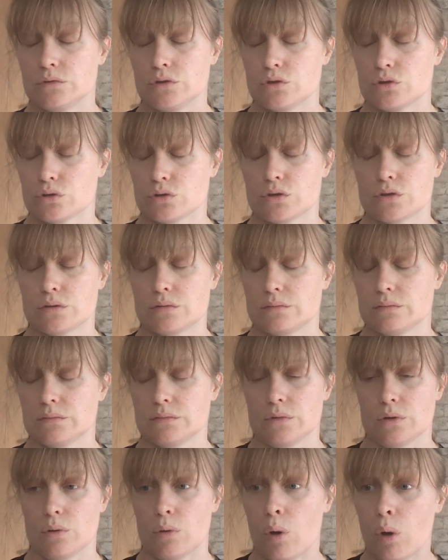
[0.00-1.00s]
just
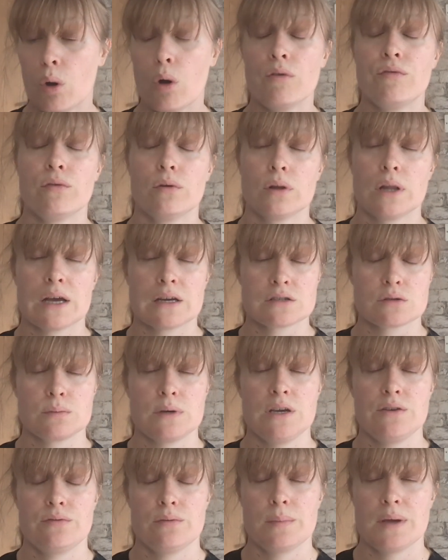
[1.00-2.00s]
awful last
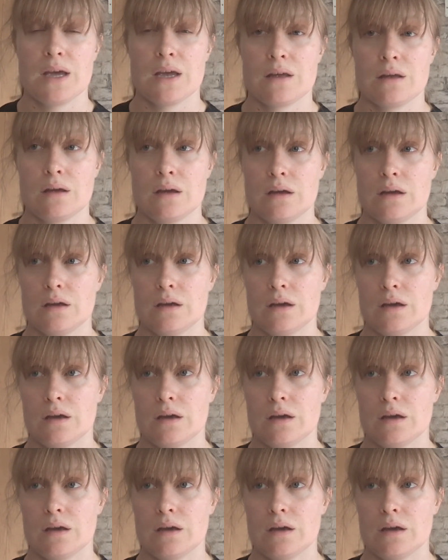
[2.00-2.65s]
week for me.